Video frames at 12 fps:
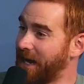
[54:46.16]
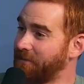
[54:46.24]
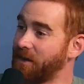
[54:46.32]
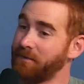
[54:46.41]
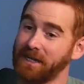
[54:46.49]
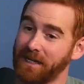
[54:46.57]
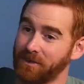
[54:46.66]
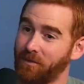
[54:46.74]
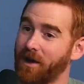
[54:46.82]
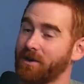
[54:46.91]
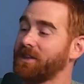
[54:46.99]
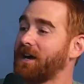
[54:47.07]
Really? I'd rather be in the
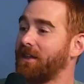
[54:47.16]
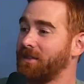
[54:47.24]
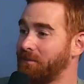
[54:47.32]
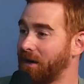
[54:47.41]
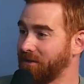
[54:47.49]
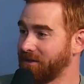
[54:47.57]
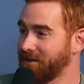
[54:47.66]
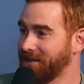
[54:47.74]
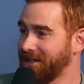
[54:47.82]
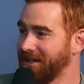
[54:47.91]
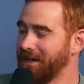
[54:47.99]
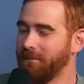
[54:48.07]
water than on the boat. Oh,
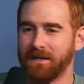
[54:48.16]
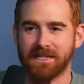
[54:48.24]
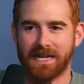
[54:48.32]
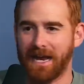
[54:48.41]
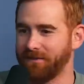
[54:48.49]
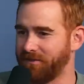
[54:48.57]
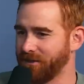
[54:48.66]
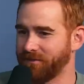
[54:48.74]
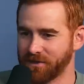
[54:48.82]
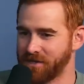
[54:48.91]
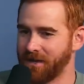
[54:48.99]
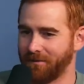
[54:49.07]
wow. Because I feel,
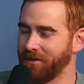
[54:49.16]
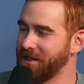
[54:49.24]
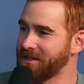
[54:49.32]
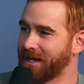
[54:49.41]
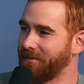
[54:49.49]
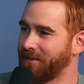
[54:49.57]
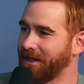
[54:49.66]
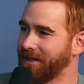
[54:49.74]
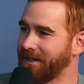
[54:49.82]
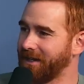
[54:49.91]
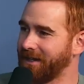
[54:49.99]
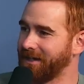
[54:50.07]
for some reason, I'm
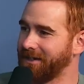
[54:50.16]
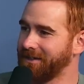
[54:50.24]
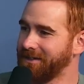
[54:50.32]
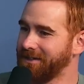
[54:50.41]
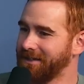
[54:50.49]
like, I'd